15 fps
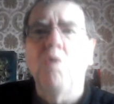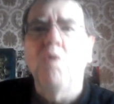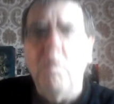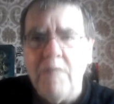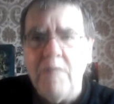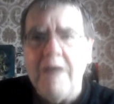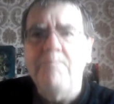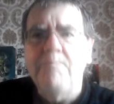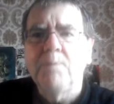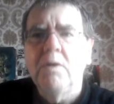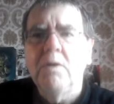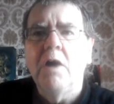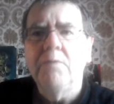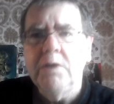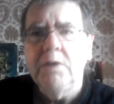cover
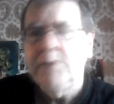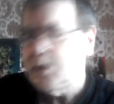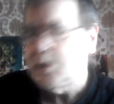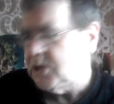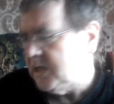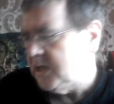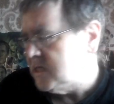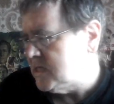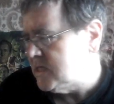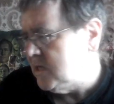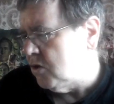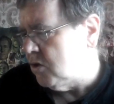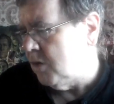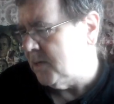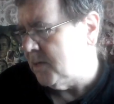of the original EC
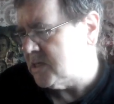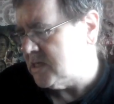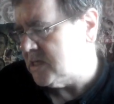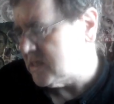comics